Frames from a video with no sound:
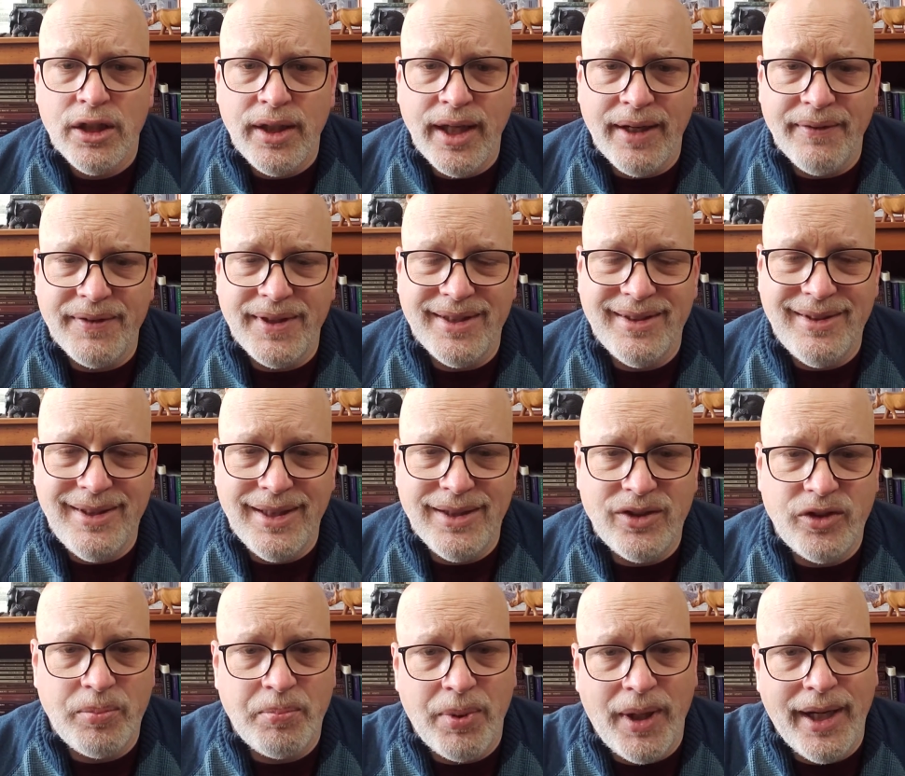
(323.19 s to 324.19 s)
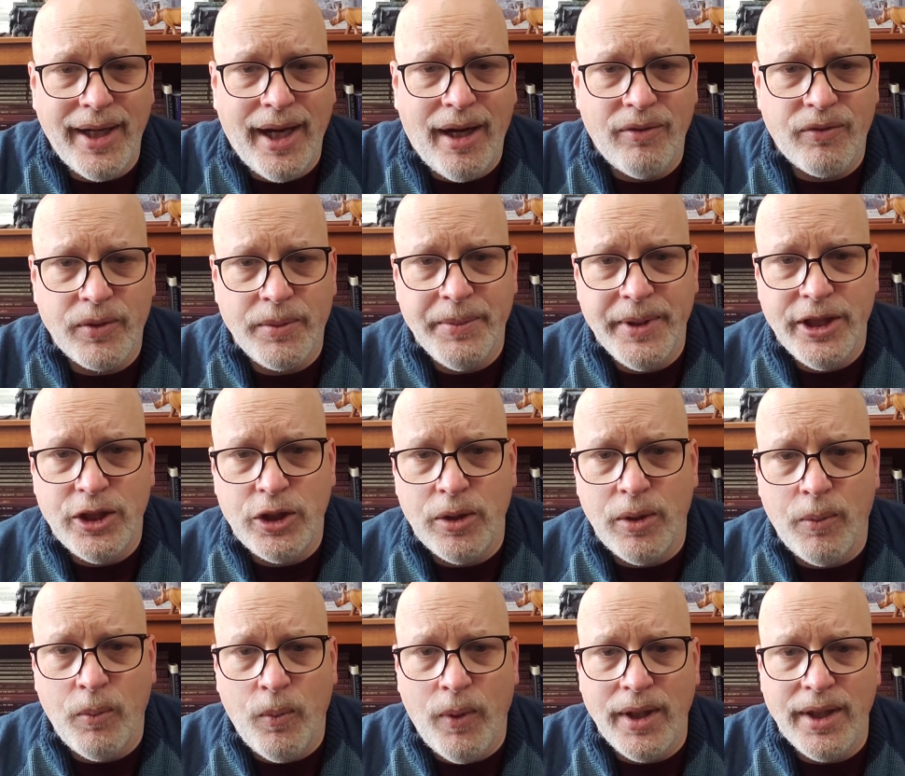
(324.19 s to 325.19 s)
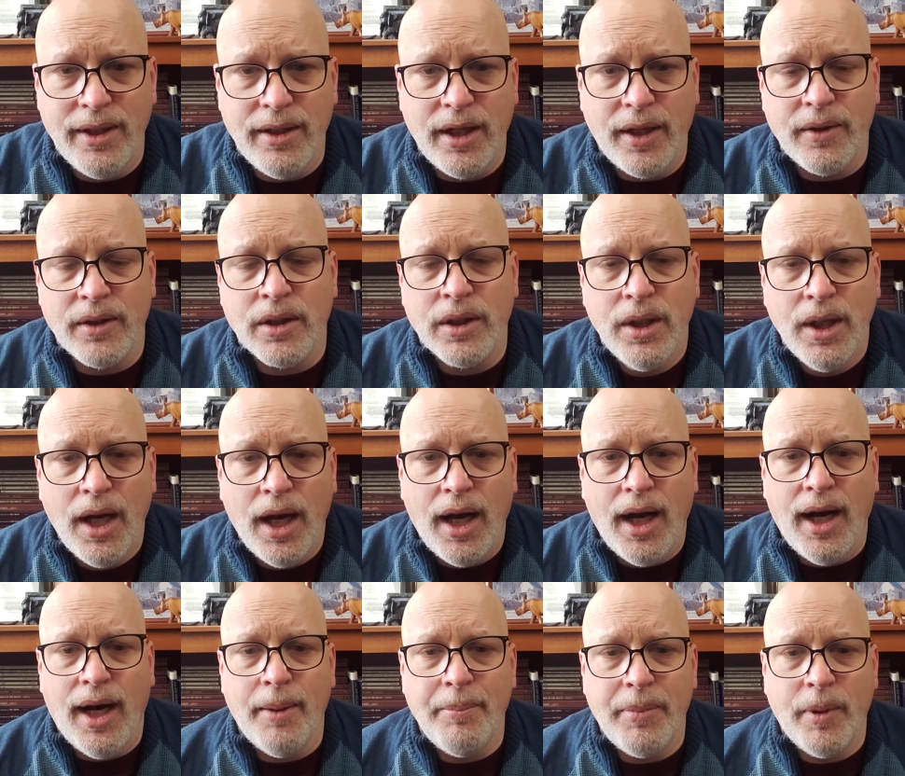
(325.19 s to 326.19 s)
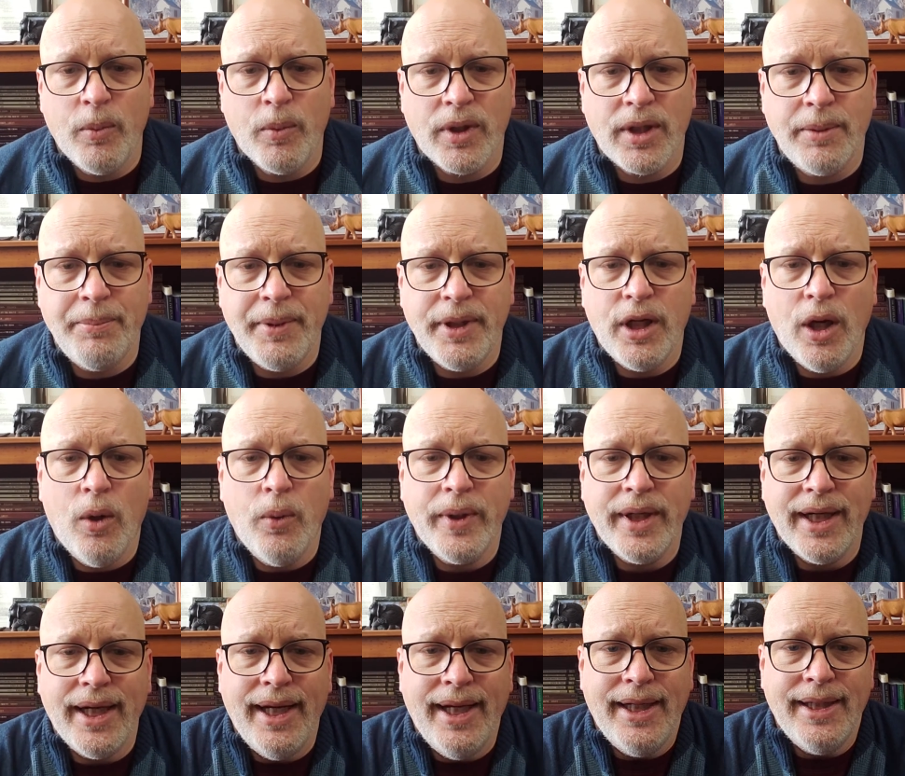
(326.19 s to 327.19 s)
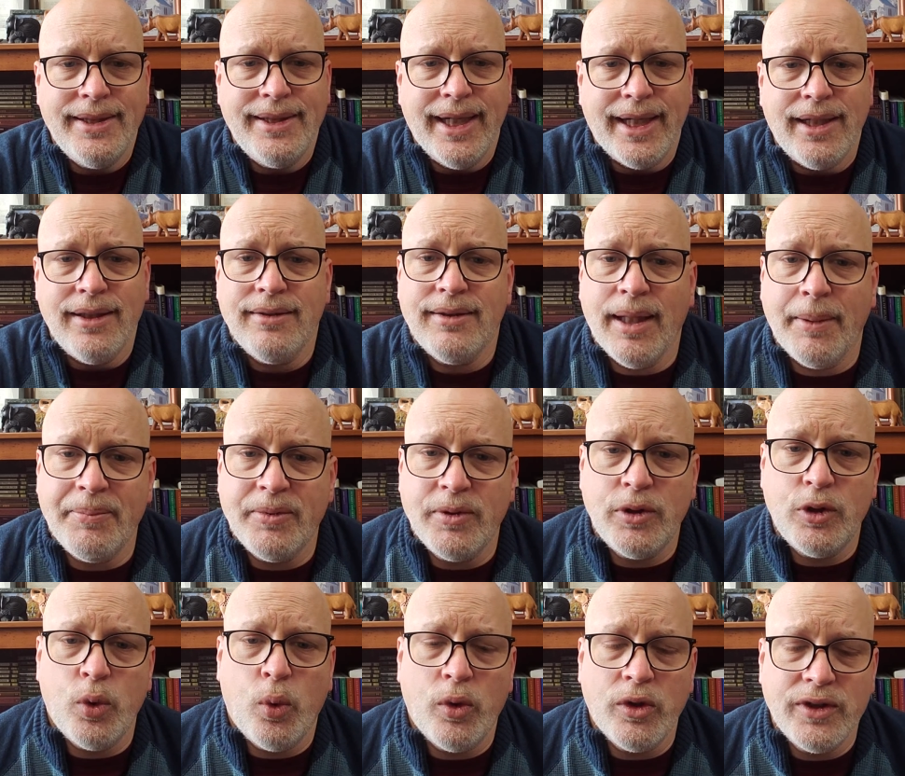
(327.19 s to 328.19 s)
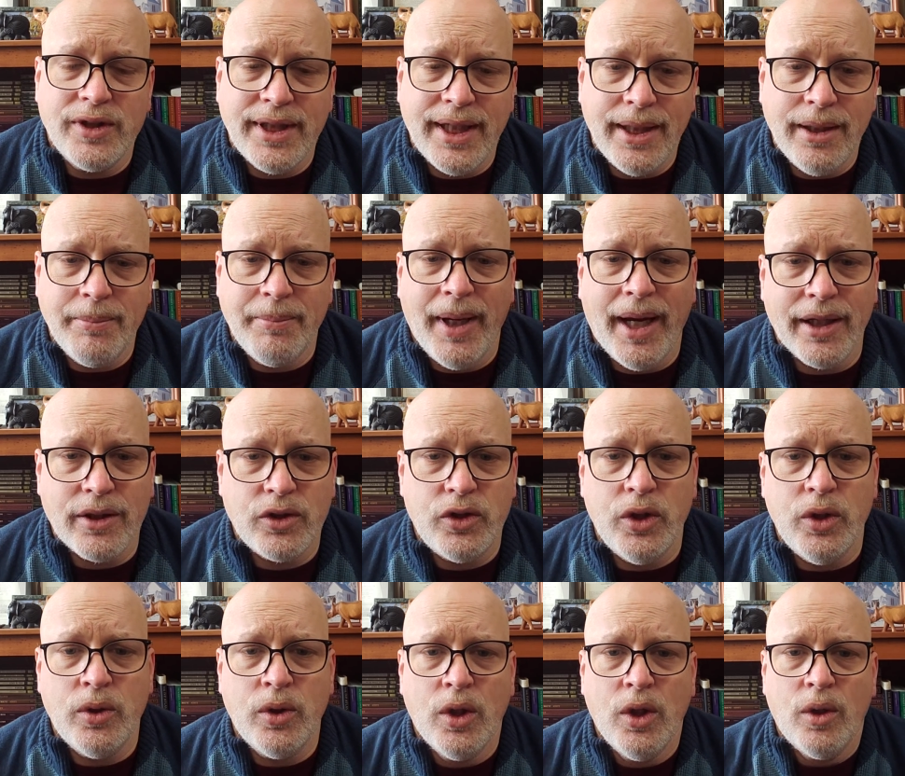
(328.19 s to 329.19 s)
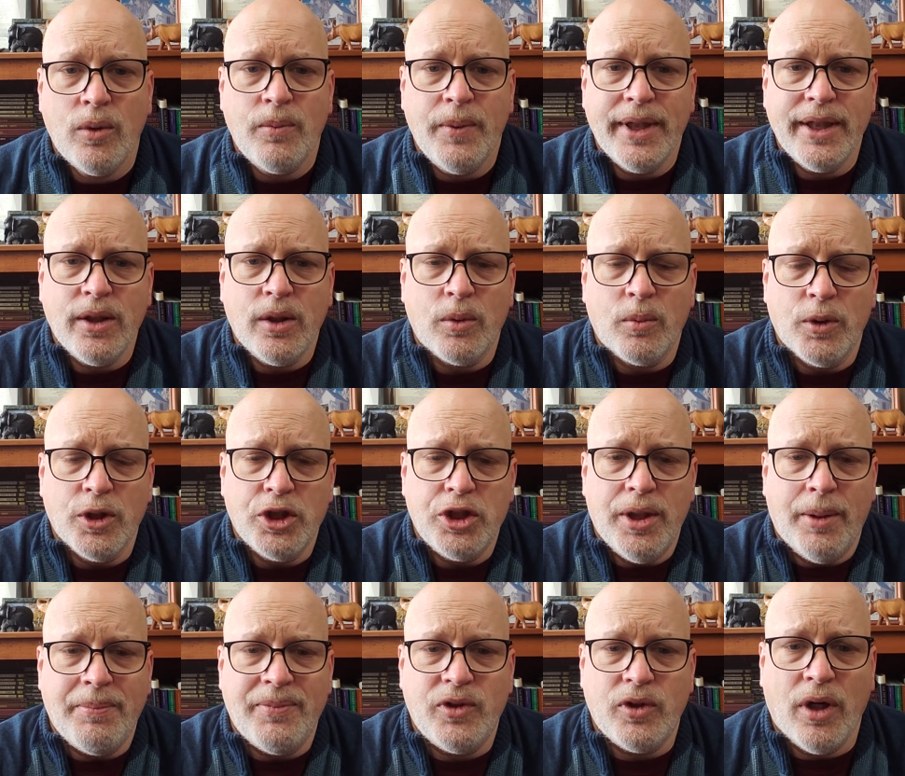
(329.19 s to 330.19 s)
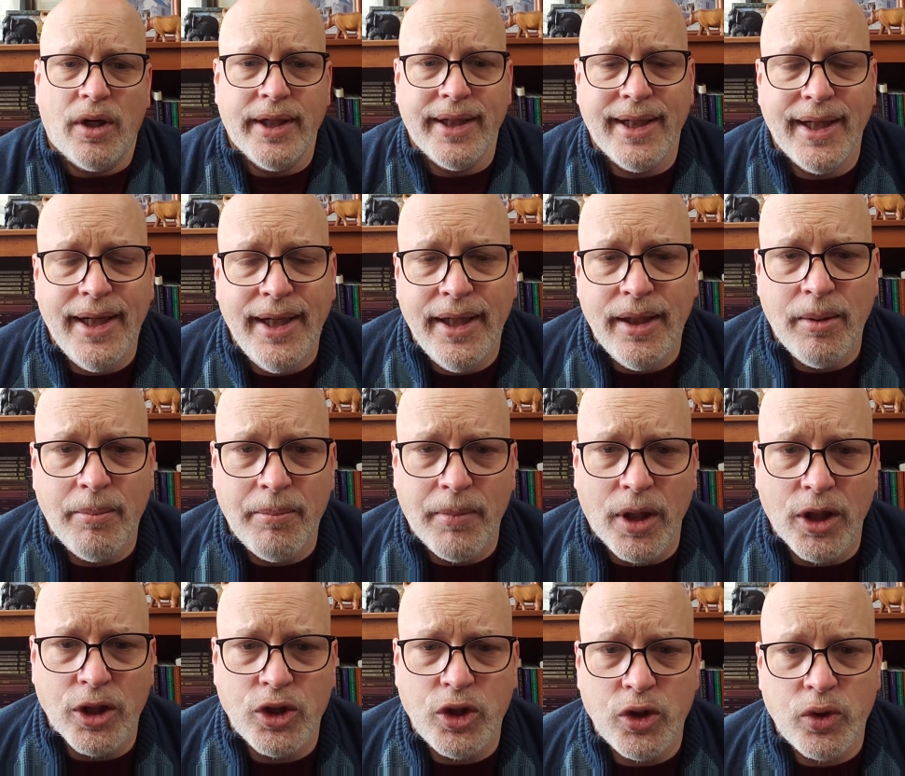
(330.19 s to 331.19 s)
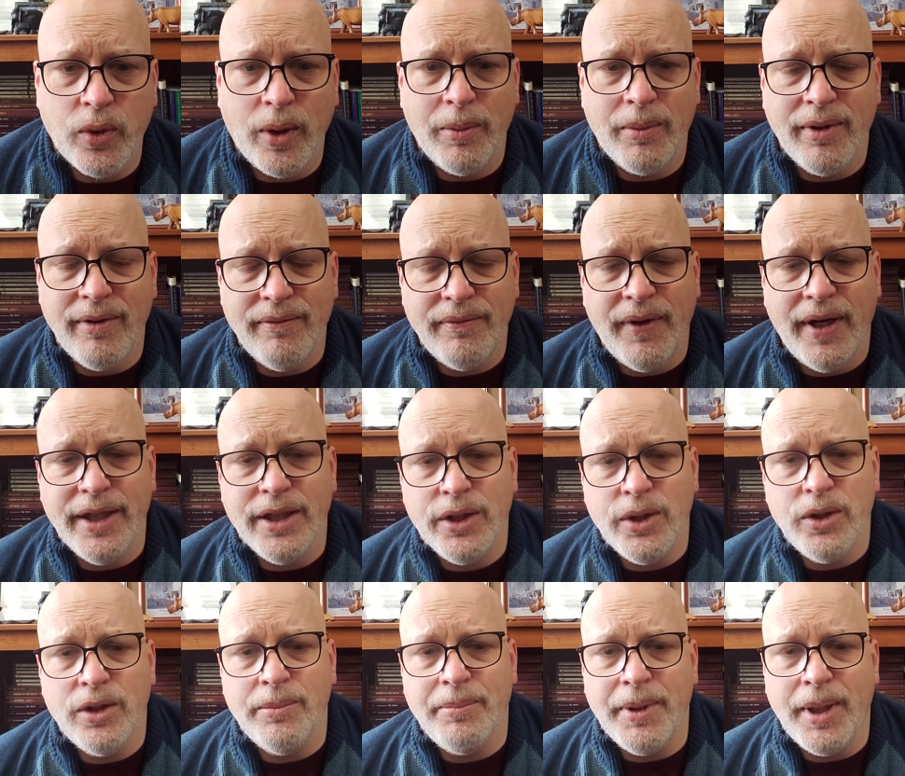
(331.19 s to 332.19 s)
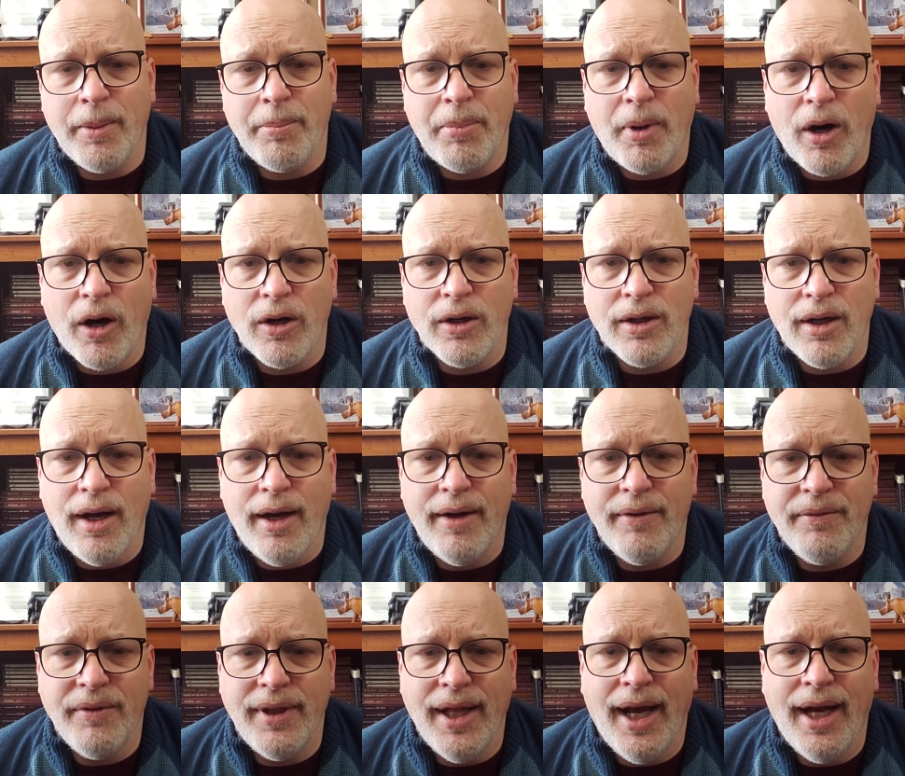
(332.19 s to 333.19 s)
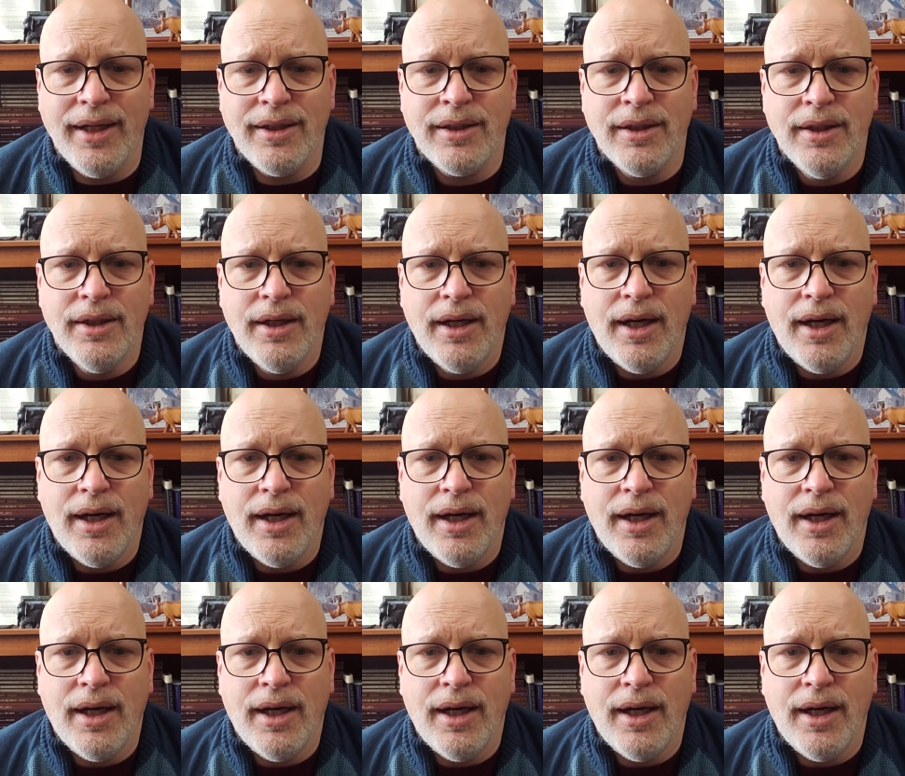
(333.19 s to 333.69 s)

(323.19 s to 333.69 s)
You'll have to sit spread out from each one another. But we're going to be going and taking steps towards getting back to regular worship starting in March. So I want to invite you to be a part of that